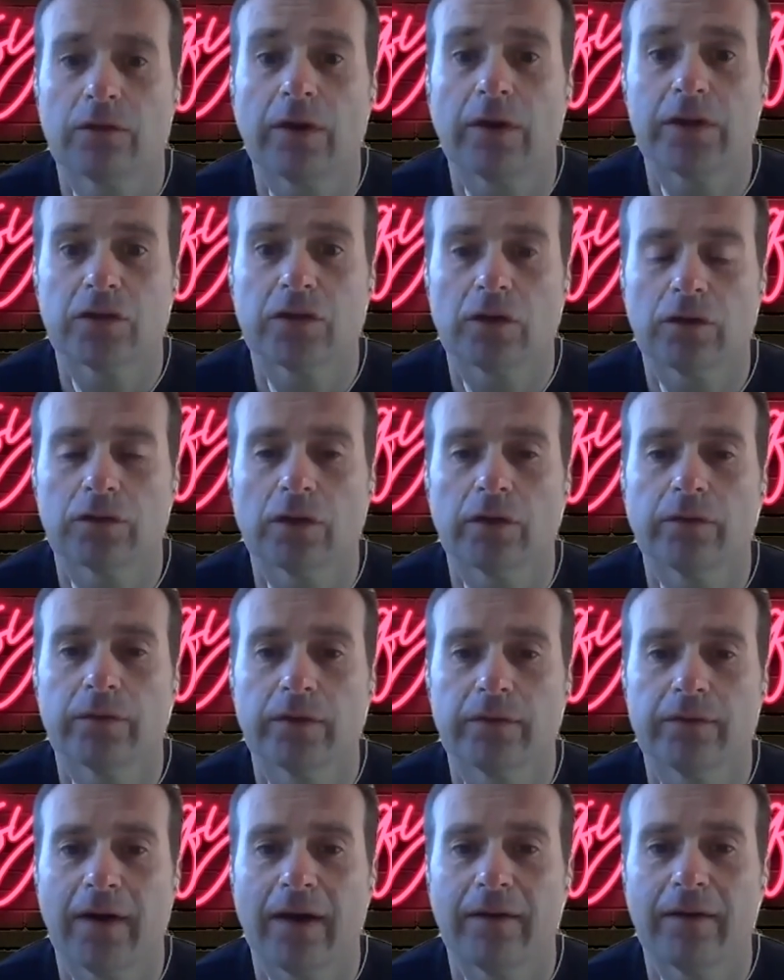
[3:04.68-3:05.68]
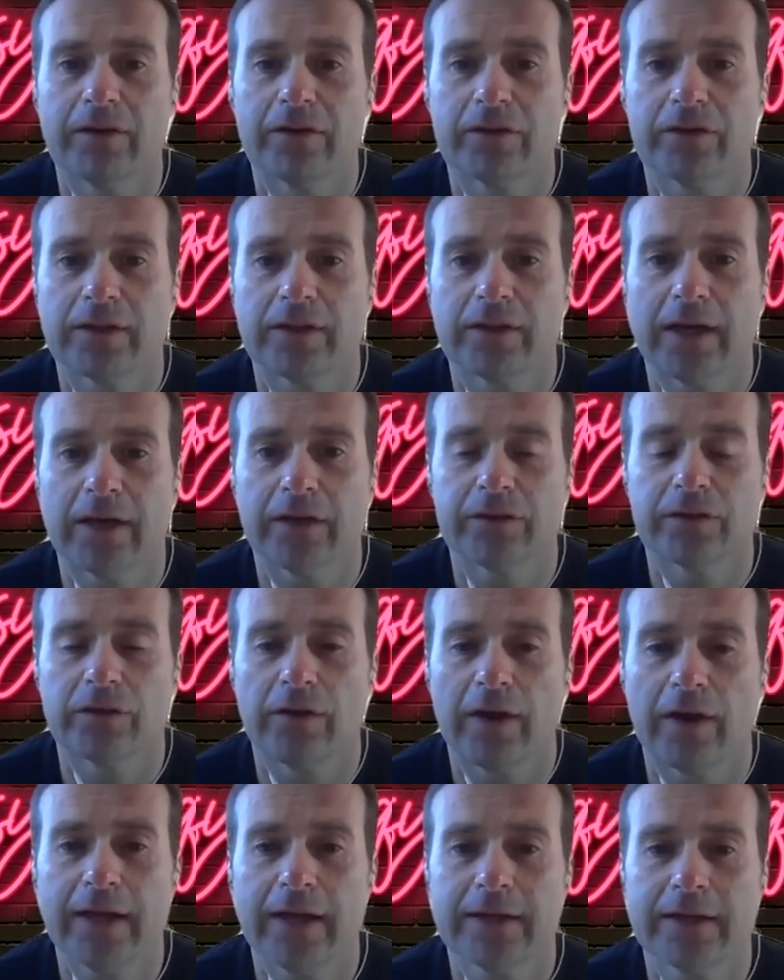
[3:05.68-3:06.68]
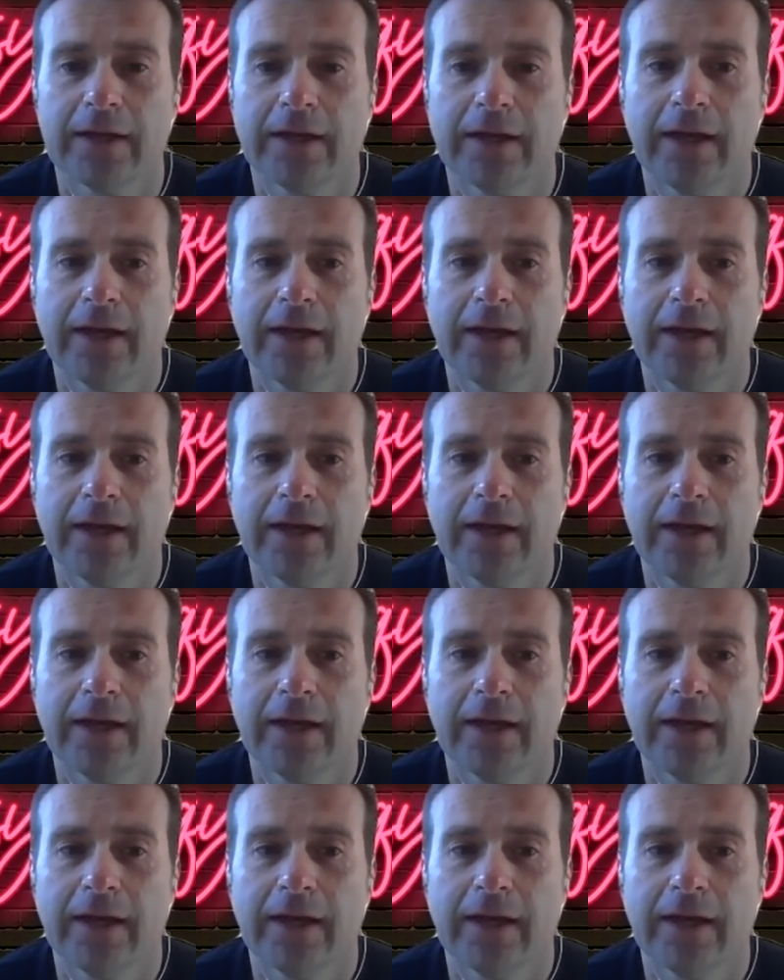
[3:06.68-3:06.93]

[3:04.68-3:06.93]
threshold of the 500,000 Rand.